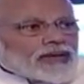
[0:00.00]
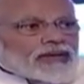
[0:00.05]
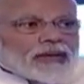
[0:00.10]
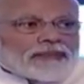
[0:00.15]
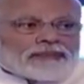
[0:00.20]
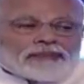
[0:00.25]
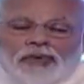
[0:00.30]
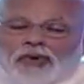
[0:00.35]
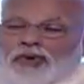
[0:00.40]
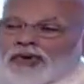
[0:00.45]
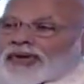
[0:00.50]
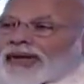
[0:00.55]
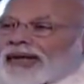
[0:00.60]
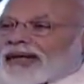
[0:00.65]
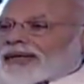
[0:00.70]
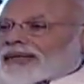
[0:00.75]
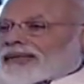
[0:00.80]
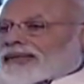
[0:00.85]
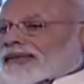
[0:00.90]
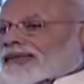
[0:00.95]
The
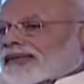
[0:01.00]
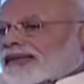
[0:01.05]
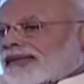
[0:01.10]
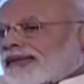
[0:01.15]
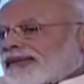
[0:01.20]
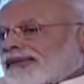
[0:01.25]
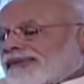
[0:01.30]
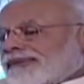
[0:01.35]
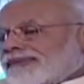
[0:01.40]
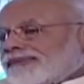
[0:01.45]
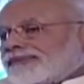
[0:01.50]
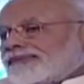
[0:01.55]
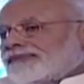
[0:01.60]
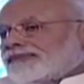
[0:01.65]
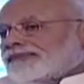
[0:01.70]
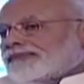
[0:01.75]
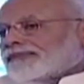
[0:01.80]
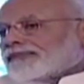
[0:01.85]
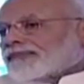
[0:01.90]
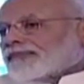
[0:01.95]
progress
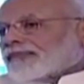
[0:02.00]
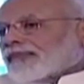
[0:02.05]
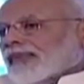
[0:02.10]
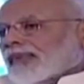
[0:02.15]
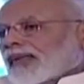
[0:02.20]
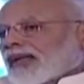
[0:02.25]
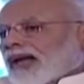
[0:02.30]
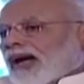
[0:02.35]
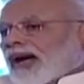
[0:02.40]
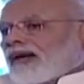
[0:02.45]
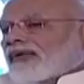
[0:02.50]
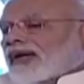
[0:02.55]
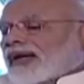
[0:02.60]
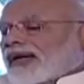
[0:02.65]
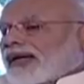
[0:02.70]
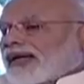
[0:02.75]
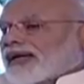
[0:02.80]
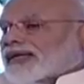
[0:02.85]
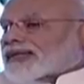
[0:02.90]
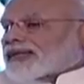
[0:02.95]
our
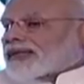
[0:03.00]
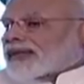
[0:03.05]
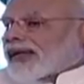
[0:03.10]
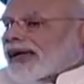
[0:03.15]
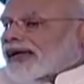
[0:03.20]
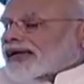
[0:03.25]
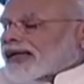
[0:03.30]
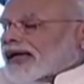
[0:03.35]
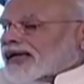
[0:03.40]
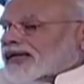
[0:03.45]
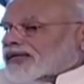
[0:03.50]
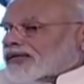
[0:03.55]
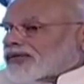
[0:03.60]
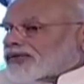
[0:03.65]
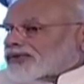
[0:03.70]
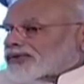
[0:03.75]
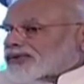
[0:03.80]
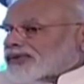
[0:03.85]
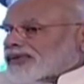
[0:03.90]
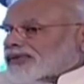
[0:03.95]
nation has
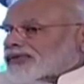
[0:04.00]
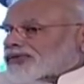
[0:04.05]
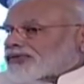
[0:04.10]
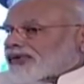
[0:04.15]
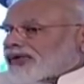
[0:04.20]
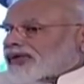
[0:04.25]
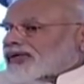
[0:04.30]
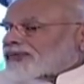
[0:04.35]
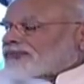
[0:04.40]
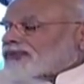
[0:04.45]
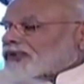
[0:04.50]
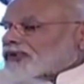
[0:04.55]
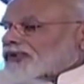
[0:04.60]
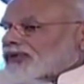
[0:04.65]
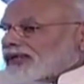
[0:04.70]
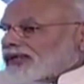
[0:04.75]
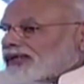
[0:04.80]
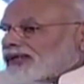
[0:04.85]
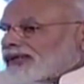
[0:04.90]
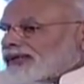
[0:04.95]
achieved since
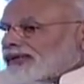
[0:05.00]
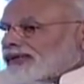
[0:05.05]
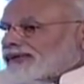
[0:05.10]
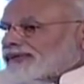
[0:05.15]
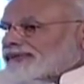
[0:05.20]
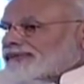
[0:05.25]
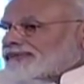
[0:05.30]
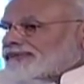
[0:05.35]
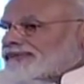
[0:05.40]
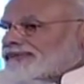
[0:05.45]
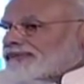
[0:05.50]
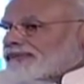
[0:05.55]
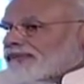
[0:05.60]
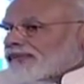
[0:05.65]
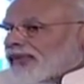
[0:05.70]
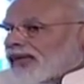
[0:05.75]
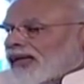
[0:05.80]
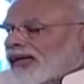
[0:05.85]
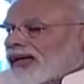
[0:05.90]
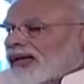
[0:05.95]
2014
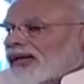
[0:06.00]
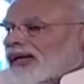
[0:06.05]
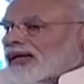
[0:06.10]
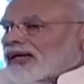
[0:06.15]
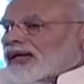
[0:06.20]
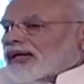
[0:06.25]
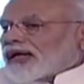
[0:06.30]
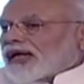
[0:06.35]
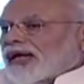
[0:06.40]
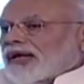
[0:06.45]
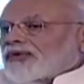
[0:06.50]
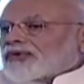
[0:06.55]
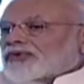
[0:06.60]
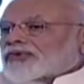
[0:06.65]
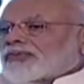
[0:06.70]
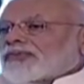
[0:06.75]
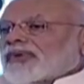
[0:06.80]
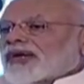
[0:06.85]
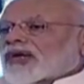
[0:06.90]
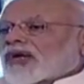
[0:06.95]

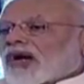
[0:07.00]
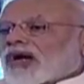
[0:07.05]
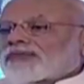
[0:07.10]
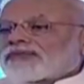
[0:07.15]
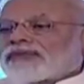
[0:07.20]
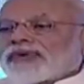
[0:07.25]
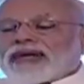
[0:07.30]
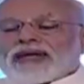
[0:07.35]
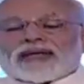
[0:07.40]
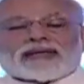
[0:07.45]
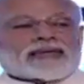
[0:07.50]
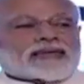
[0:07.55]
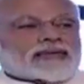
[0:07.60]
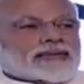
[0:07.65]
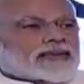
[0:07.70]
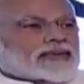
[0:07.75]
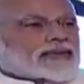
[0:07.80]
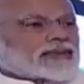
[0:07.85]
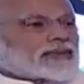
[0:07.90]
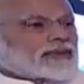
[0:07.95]
gives me
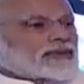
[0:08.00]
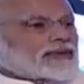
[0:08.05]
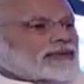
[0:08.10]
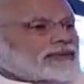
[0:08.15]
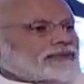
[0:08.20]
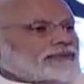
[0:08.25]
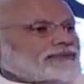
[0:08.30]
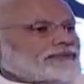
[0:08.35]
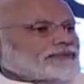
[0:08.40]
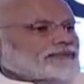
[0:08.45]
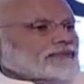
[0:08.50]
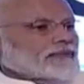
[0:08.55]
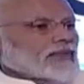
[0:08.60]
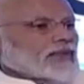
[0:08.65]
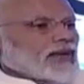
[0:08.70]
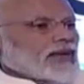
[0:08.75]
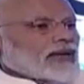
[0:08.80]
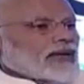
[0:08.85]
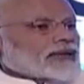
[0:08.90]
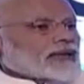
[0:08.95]
confidence
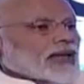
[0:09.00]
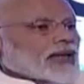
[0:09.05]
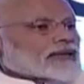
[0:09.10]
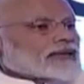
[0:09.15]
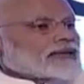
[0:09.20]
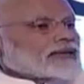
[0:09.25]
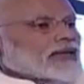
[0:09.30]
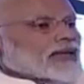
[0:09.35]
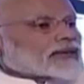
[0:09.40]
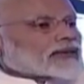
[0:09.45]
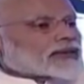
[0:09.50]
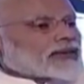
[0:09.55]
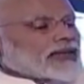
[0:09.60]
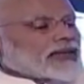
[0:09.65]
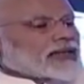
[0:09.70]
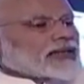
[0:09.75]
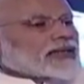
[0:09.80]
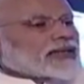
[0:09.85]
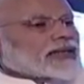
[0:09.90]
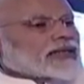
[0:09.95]
that
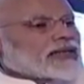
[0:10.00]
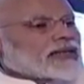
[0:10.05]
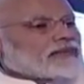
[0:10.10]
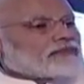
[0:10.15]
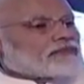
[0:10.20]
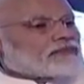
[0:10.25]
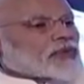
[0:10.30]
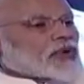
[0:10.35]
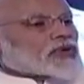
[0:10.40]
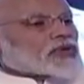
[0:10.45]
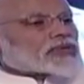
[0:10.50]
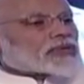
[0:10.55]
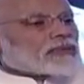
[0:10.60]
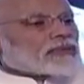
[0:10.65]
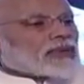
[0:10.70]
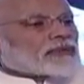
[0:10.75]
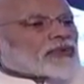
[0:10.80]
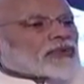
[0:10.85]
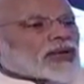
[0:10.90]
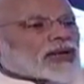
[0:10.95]
nothing is
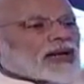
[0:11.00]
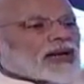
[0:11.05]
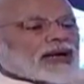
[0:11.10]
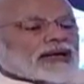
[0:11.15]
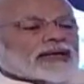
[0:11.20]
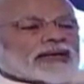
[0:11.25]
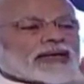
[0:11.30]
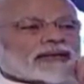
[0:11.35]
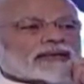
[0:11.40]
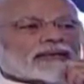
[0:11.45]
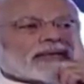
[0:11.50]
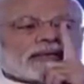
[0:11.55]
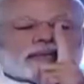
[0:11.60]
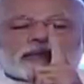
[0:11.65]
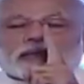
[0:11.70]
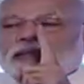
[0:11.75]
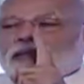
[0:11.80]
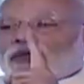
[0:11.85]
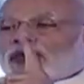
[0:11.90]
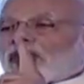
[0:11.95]
impossible for
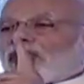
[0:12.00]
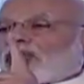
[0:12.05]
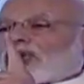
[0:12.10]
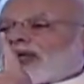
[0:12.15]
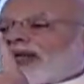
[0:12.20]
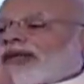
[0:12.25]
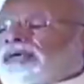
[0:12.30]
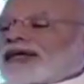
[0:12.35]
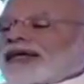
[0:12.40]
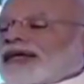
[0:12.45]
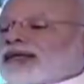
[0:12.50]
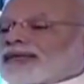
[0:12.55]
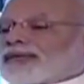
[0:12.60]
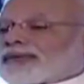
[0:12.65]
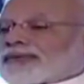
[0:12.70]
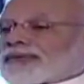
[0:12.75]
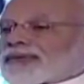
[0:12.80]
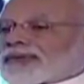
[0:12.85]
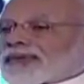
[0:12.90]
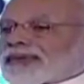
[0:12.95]
130 crore
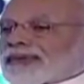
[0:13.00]
Indians.